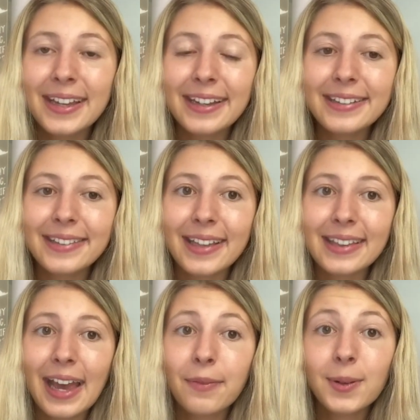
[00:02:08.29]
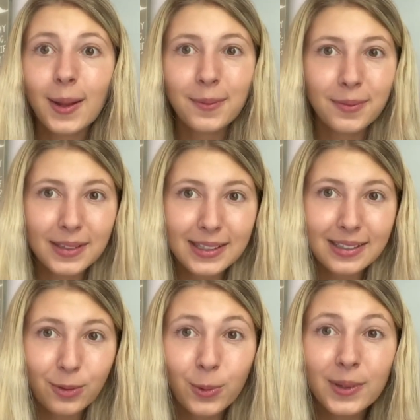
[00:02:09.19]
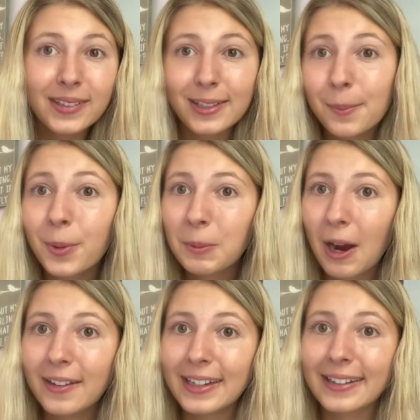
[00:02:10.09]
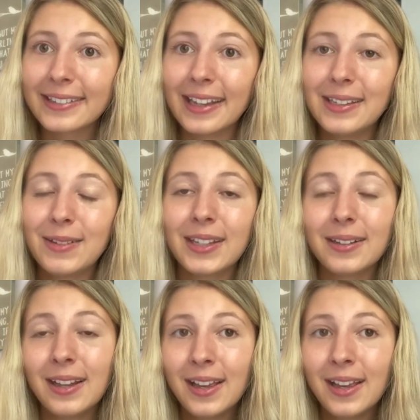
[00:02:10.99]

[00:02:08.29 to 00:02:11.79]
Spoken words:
is that they have a lot of really cool, simple projects that you can